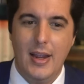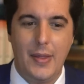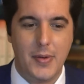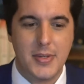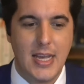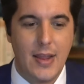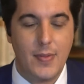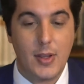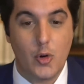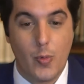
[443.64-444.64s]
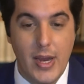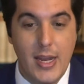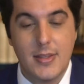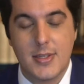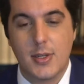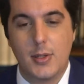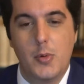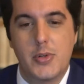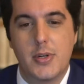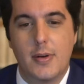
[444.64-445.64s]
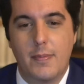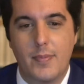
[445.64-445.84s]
And they're saying the green solution,